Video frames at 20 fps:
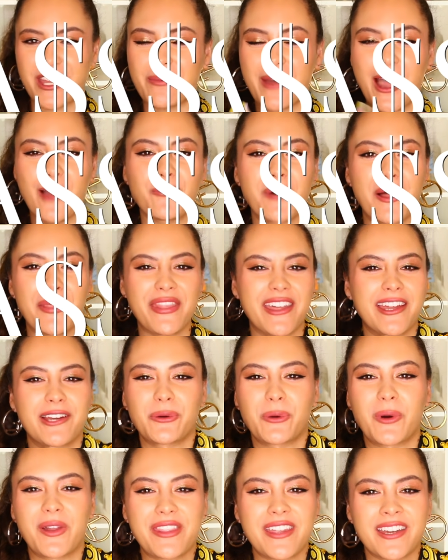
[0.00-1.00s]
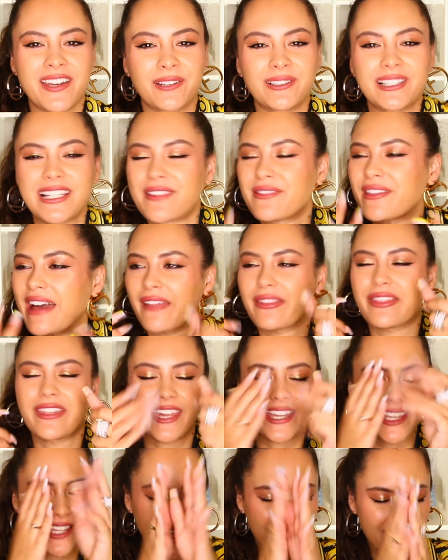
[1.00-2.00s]
about one thing and one thing only, and that
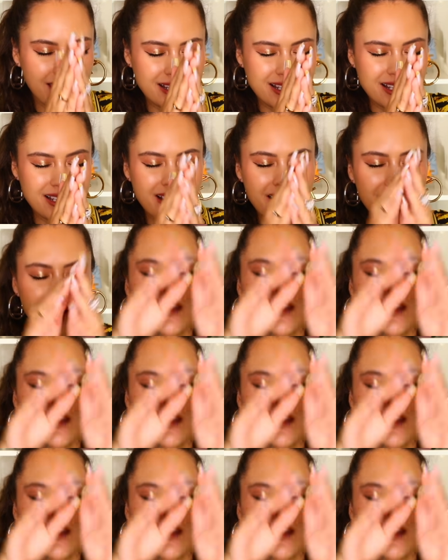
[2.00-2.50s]
thing is